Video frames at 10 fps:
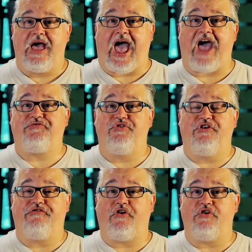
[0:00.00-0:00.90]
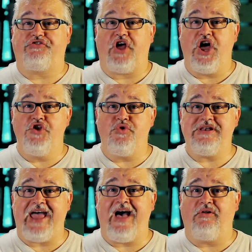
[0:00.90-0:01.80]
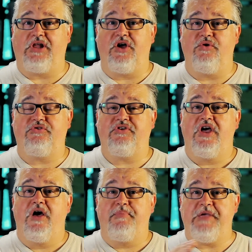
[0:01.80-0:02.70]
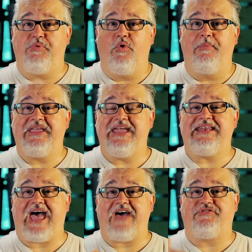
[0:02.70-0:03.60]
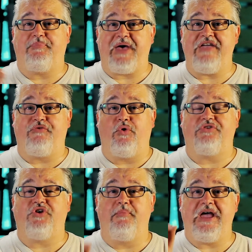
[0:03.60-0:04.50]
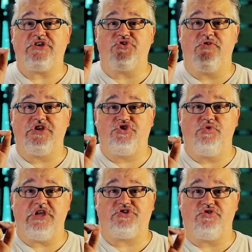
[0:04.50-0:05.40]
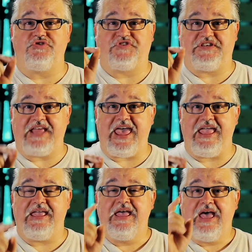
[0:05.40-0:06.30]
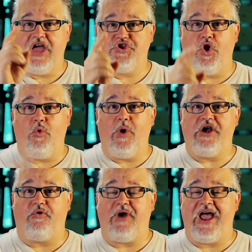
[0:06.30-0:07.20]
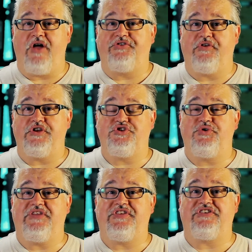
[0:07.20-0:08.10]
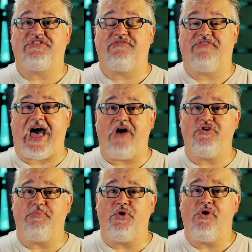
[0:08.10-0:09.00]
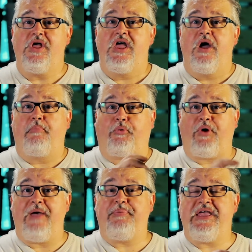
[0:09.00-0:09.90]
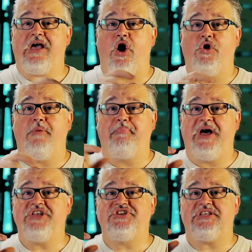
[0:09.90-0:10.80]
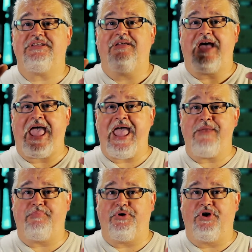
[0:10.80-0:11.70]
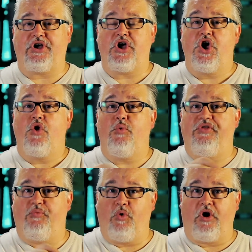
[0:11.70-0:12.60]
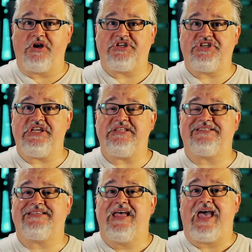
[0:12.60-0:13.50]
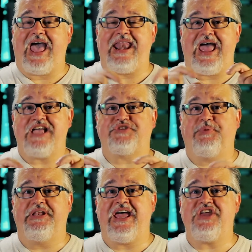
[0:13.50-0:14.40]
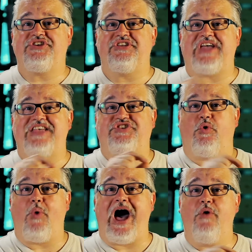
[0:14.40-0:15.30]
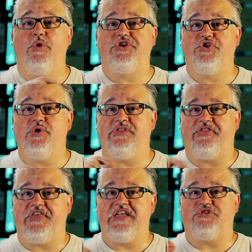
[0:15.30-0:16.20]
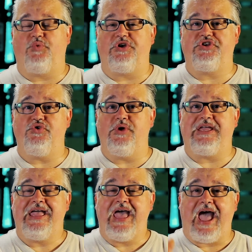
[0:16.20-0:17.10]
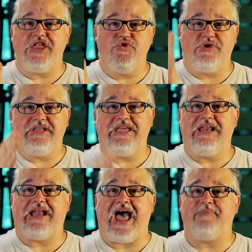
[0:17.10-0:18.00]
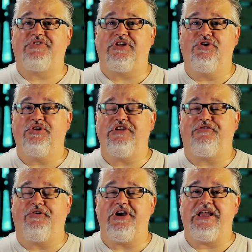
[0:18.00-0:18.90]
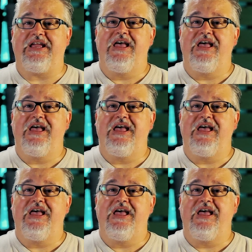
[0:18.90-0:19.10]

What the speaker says: After the first 100 downloads, people will begin to have to pay for it. So make sure that you get yours today and don't wait around, so that you get this valuable prepping on a budget handbook with worksheets and explanations as to why we're doing the things we're doing. And you can get it absolutely free